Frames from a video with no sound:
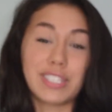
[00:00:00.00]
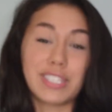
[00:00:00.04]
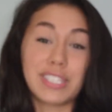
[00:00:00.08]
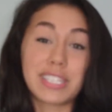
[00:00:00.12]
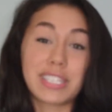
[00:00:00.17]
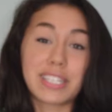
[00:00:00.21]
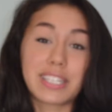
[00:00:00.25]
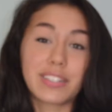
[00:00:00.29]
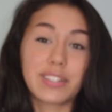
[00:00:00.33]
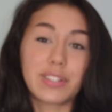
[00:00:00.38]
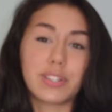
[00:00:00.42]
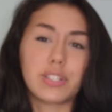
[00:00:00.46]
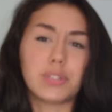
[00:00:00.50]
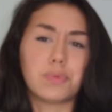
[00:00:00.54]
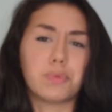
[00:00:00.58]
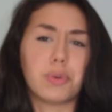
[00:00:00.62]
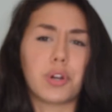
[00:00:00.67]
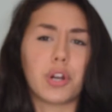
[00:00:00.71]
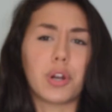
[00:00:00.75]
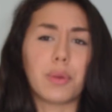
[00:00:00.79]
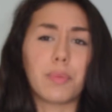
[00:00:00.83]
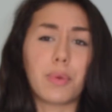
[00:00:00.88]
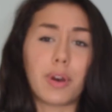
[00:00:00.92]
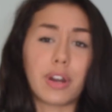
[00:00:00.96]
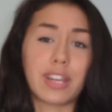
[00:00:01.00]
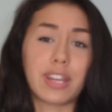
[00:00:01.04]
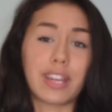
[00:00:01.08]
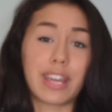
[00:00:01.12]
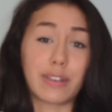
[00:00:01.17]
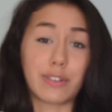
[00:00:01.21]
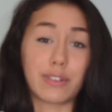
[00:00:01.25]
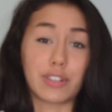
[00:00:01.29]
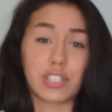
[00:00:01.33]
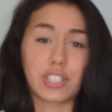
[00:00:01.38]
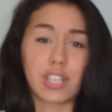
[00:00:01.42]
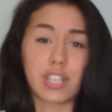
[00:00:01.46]
This includes where our body
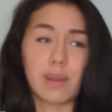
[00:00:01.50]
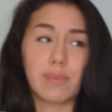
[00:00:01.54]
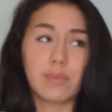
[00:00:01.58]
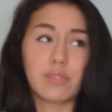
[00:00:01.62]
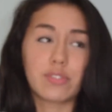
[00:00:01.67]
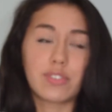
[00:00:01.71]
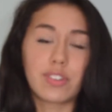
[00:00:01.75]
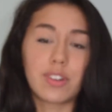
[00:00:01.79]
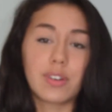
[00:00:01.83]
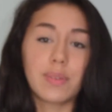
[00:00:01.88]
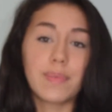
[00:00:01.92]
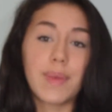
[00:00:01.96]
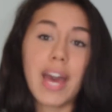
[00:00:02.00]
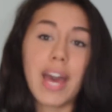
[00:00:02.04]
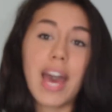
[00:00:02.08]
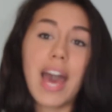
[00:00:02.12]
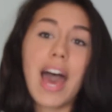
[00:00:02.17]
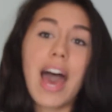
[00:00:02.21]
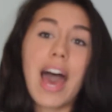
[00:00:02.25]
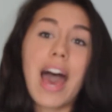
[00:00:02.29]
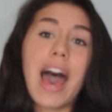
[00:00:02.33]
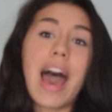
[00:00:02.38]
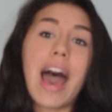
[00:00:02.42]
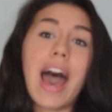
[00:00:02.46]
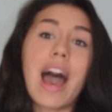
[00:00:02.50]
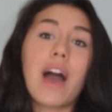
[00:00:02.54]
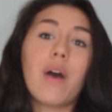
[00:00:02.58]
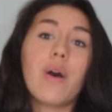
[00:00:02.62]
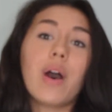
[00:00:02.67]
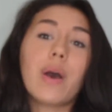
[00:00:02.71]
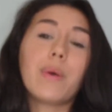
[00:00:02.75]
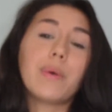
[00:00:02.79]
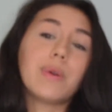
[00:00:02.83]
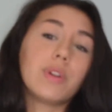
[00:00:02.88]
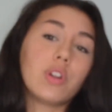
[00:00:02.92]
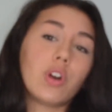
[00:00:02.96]
language comes from, how
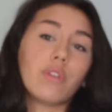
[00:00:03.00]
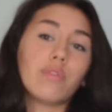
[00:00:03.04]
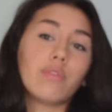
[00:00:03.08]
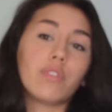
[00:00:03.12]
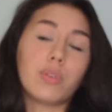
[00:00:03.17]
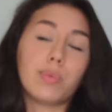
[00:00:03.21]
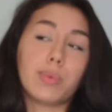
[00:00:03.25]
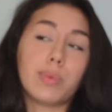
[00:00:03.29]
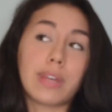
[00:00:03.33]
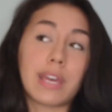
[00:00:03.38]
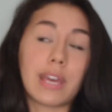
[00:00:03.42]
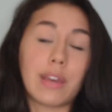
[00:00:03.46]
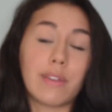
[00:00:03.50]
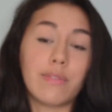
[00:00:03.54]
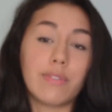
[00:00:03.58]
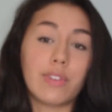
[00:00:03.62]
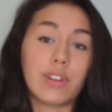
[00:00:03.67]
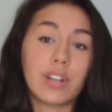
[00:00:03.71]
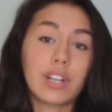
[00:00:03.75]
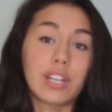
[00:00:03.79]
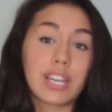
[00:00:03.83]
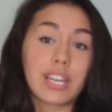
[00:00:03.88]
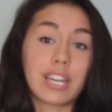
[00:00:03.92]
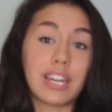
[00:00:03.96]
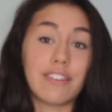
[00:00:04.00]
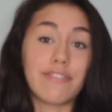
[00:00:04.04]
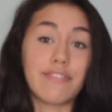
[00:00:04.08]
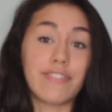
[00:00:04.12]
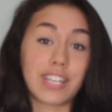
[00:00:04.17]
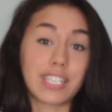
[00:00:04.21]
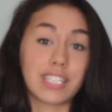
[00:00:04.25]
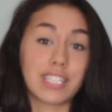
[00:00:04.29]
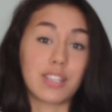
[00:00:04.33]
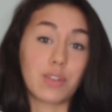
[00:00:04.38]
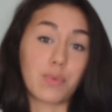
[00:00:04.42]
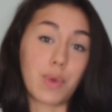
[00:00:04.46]
our nonverbal behavior can
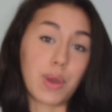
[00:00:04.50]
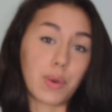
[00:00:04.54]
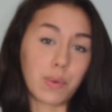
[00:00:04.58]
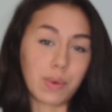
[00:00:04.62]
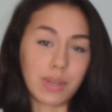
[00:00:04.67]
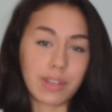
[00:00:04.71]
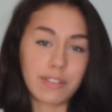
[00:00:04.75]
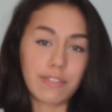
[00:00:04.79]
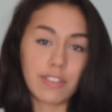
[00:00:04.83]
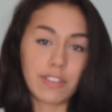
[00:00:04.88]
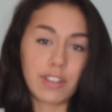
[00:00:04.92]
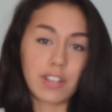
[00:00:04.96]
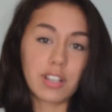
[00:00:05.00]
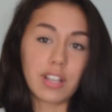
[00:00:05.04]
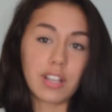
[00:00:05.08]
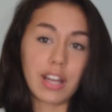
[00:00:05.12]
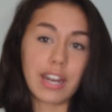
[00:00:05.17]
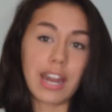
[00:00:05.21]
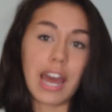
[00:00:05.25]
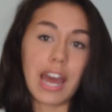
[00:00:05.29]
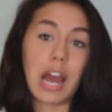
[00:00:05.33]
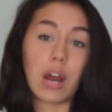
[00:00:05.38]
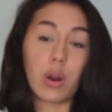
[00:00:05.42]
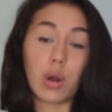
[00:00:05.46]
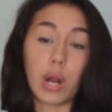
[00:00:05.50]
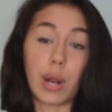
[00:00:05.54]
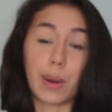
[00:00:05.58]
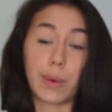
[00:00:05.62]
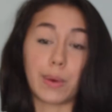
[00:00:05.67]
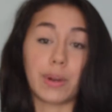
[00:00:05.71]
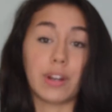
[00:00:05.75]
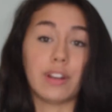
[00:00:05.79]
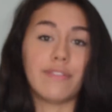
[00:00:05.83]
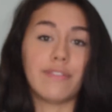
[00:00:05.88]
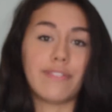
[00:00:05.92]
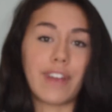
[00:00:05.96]
affect the way we feel, and how
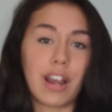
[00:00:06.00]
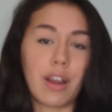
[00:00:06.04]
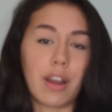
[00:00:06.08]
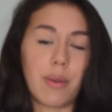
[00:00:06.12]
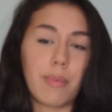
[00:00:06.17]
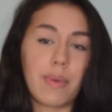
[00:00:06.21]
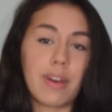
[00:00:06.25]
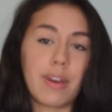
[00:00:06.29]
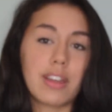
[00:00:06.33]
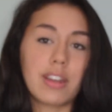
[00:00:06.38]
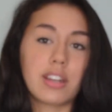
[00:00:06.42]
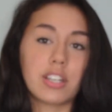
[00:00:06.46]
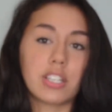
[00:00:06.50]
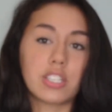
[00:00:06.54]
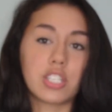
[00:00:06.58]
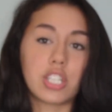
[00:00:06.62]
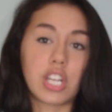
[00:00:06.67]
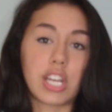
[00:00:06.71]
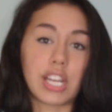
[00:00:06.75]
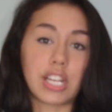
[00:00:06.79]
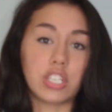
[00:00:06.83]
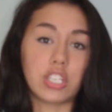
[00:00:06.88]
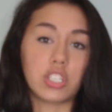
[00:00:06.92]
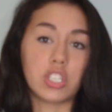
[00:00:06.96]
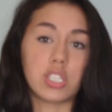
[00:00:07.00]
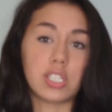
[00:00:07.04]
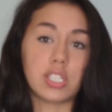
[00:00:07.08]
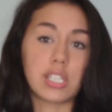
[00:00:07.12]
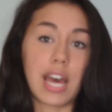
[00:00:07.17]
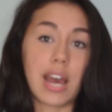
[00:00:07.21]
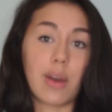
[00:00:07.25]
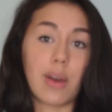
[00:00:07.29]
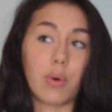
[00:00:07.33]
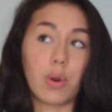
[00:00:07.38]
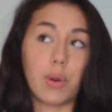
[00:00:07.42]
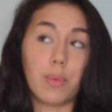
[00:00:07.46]
our environment changes
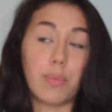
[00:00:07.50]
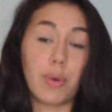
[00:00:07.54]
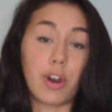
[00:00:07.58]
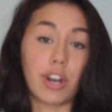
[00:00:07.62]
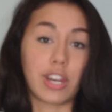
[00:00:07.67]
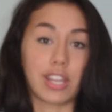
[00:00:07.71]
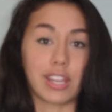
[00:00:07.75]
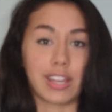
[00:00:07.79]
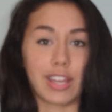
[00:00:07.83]
our body